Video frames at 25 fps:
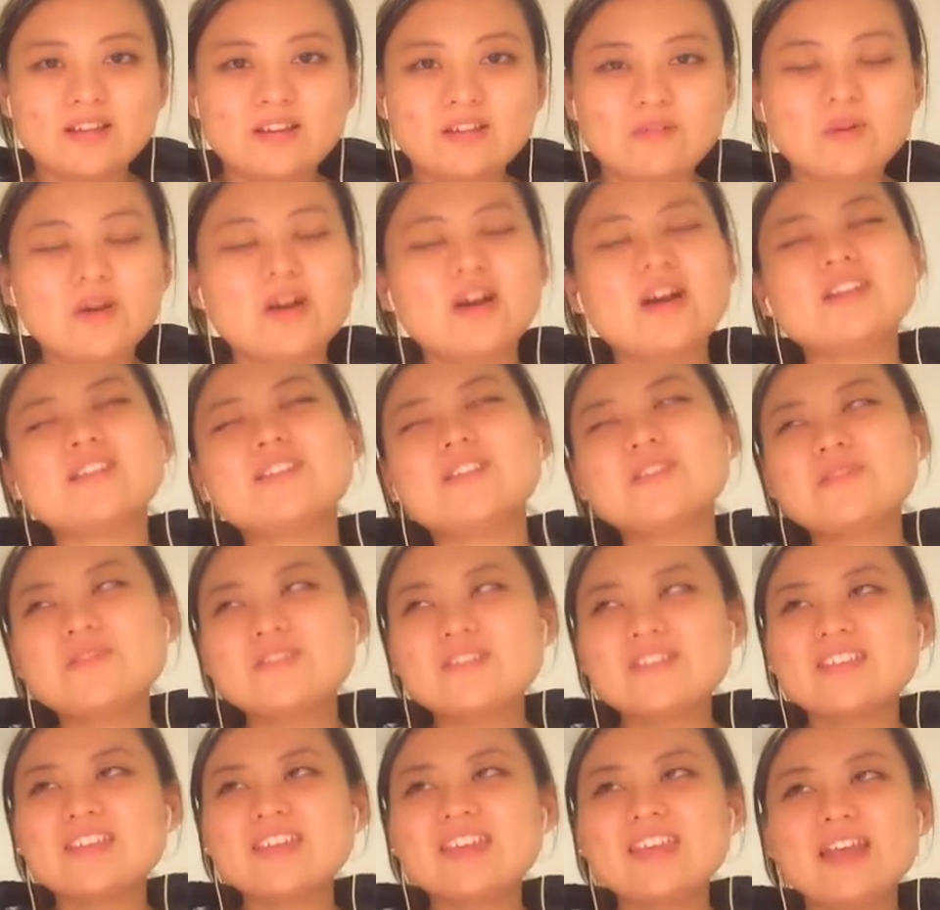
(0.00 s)
Well, I
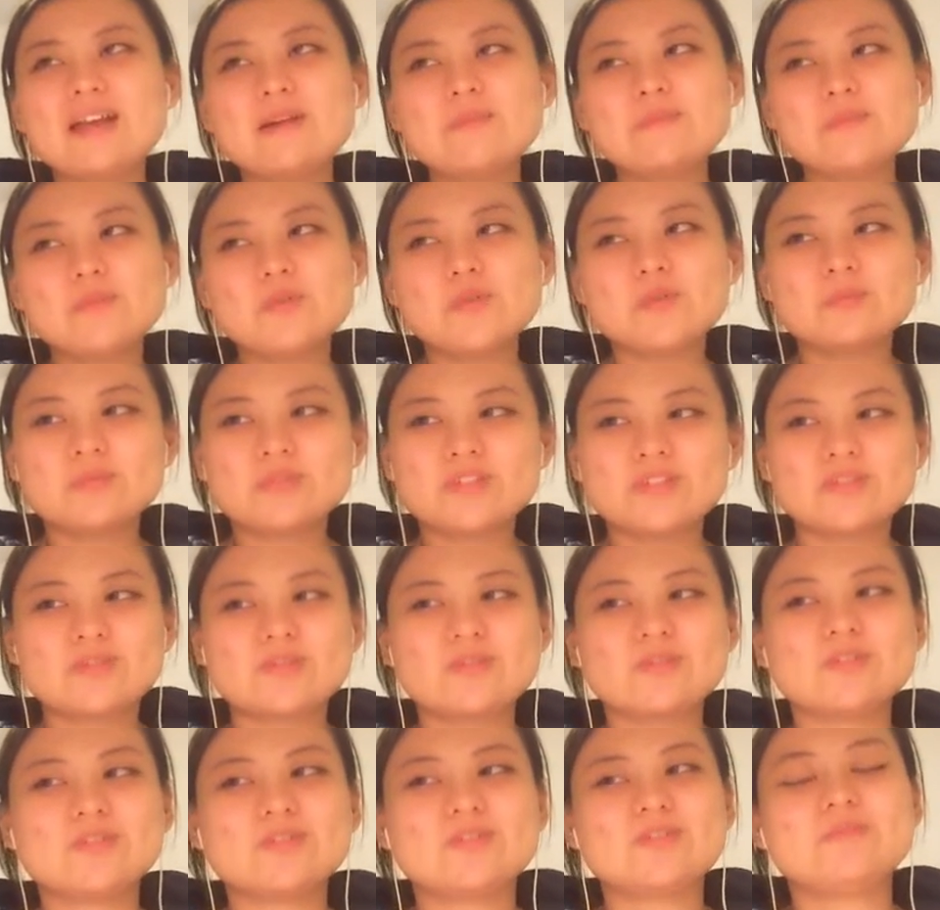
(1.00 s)
don't think I'm more
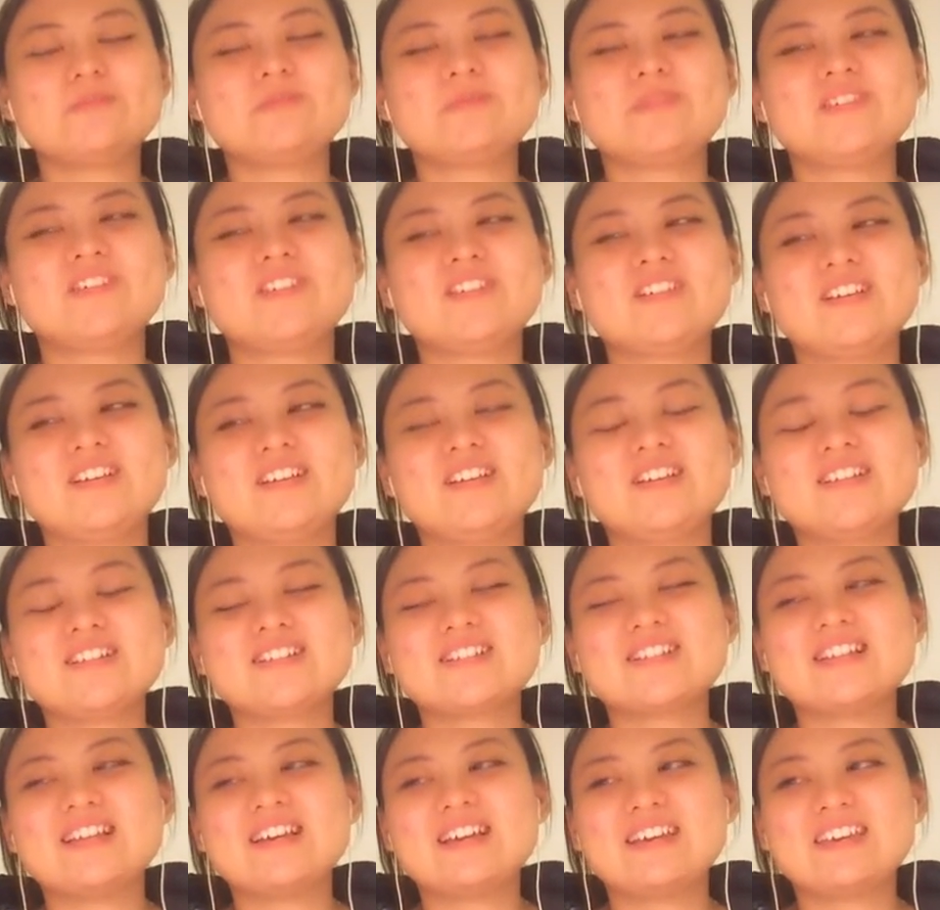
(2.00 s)
mature, but
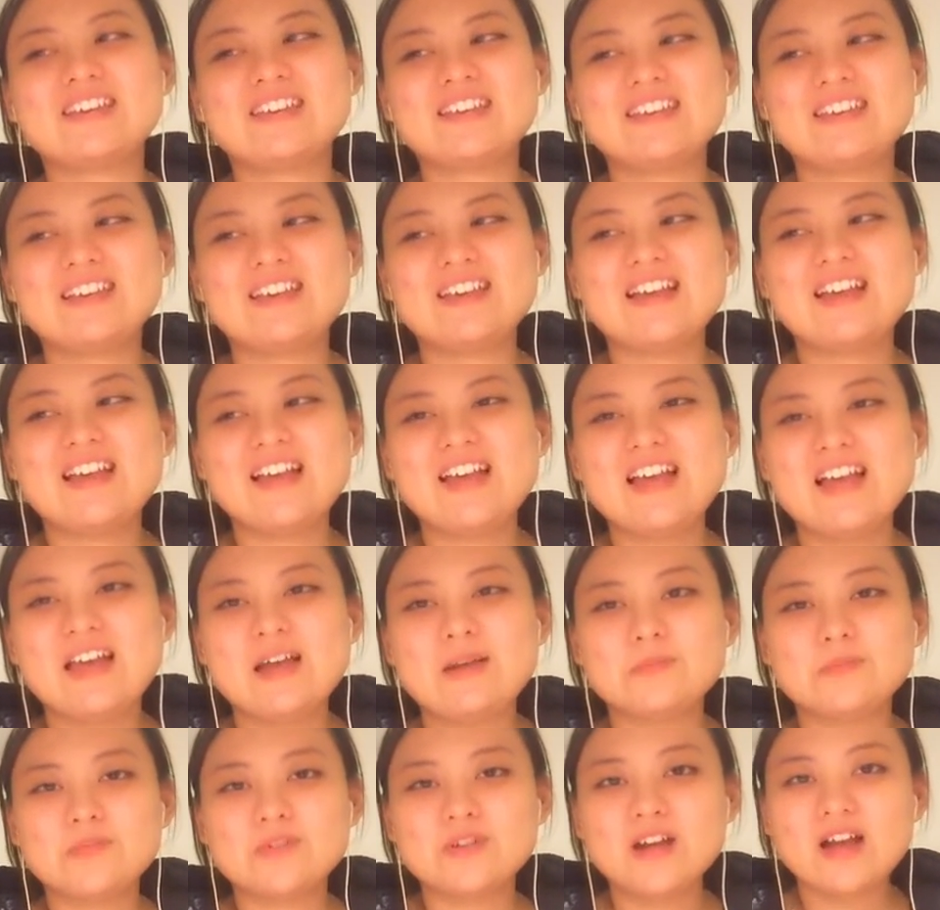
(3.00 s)
it's like
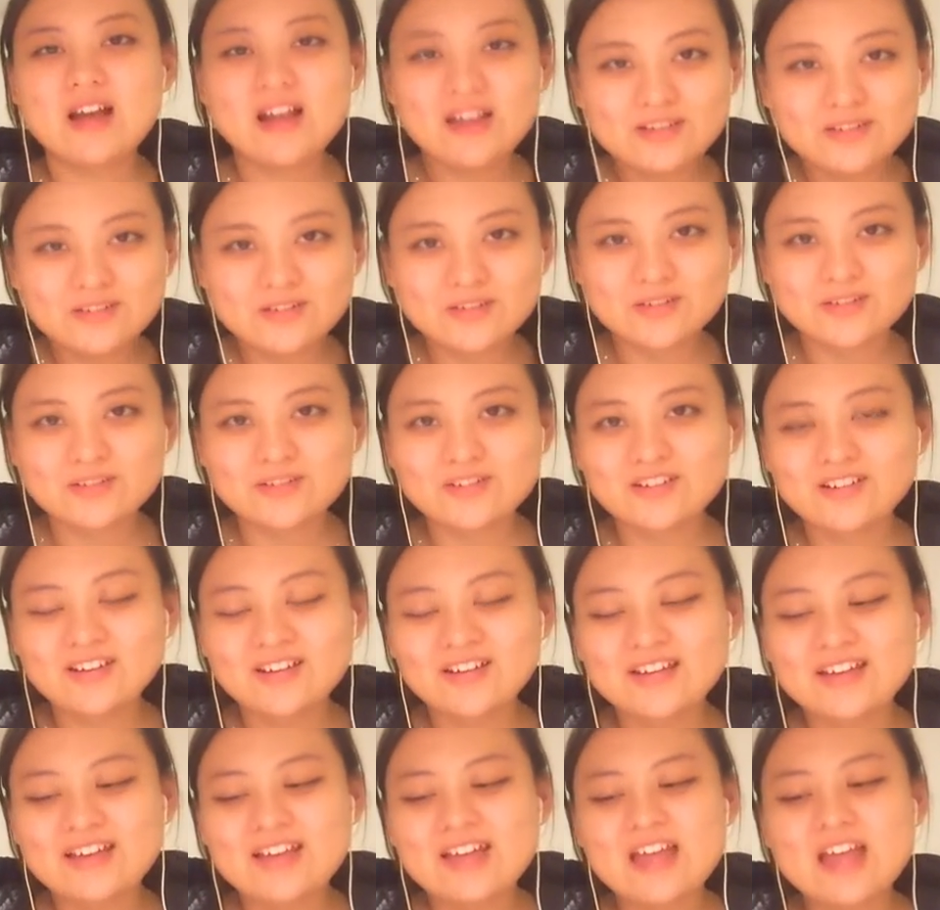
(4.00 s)
I'm trying to,
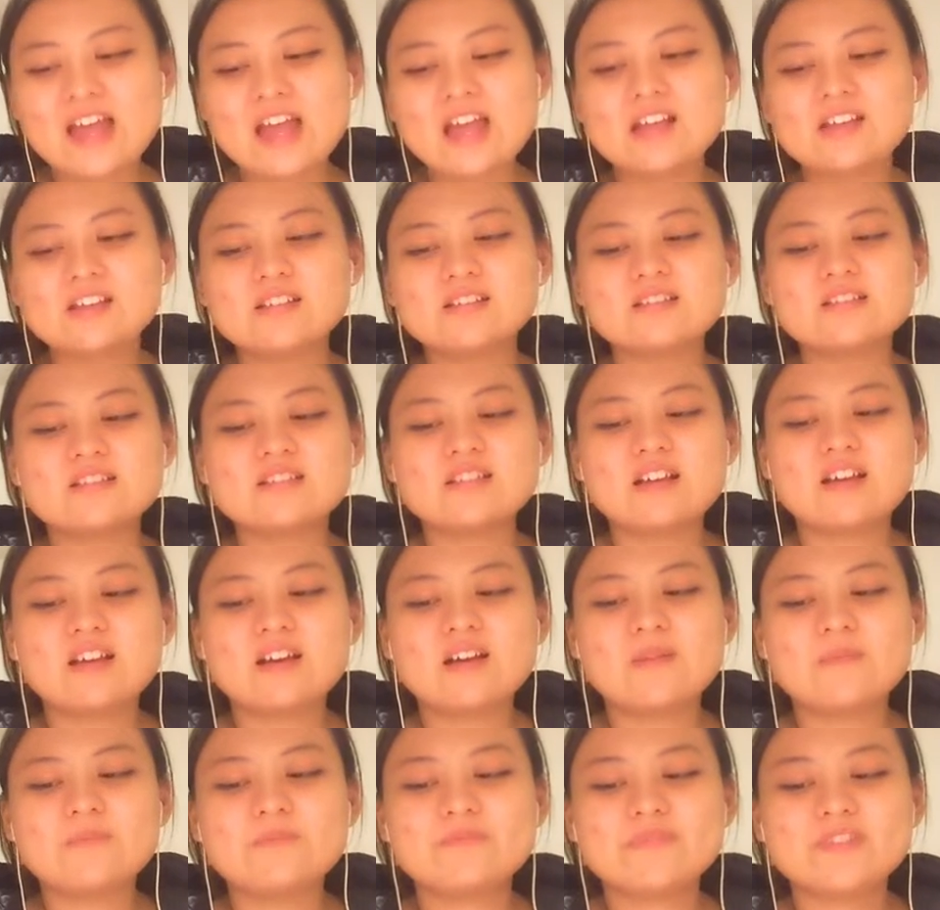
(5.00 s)
and
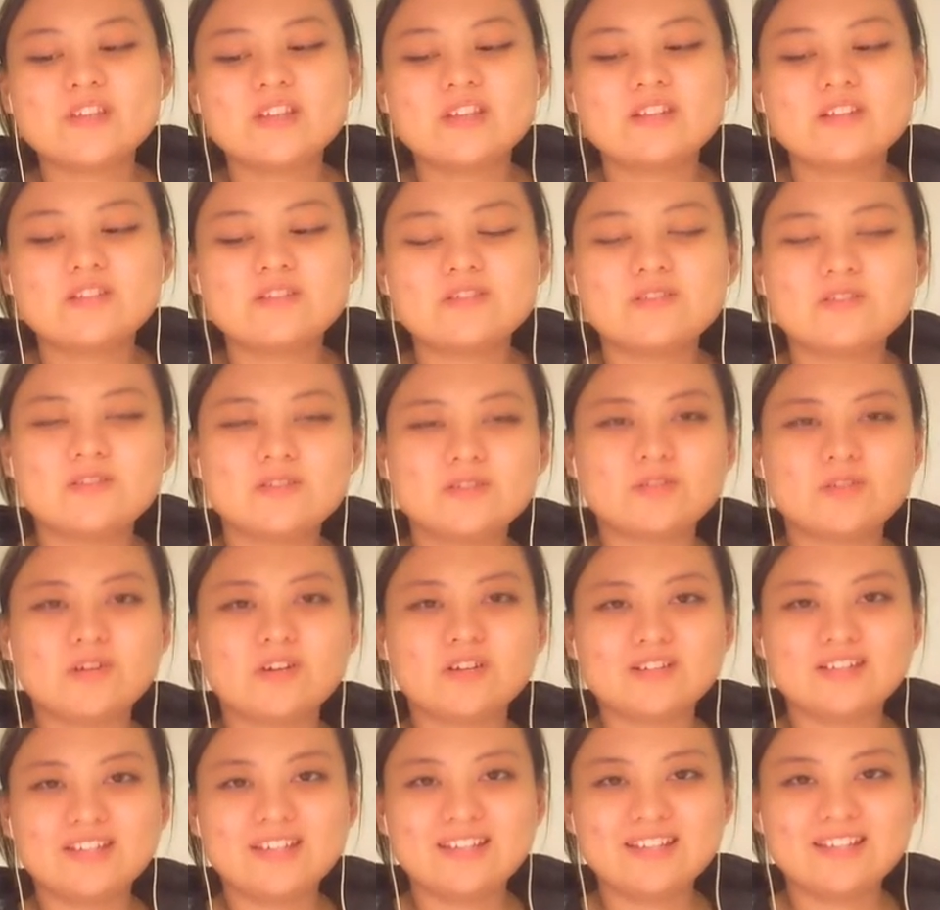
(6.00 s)
I know you're
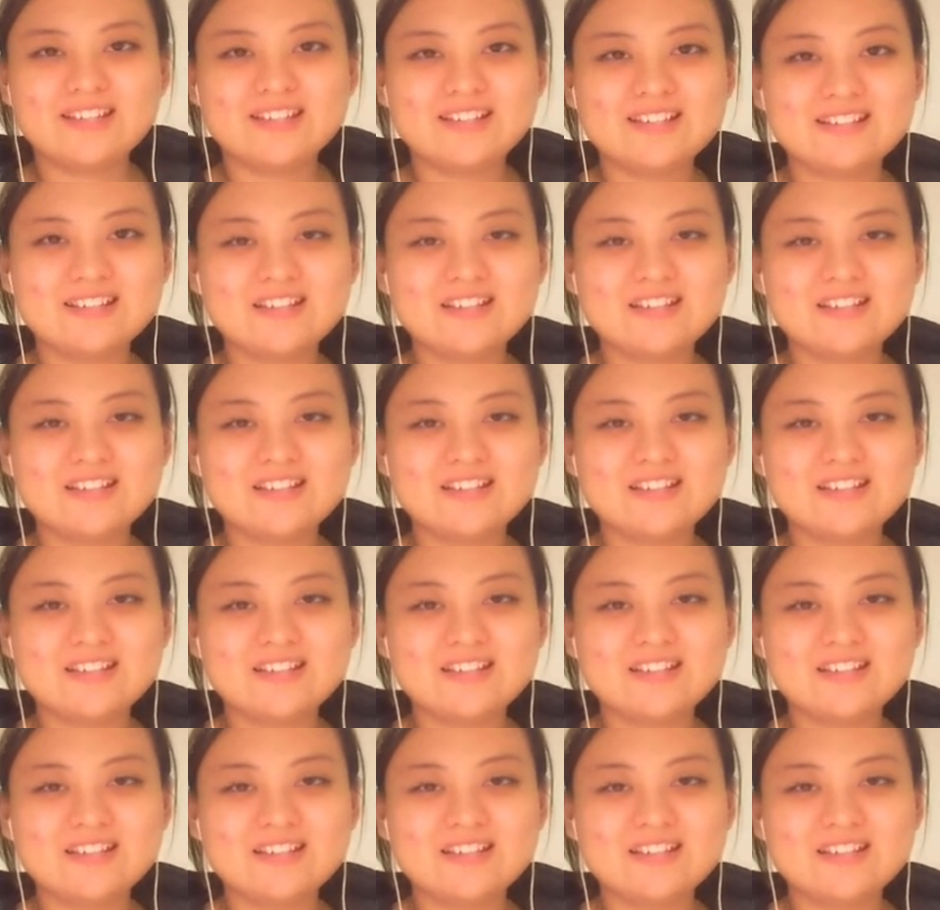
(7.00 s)
naughty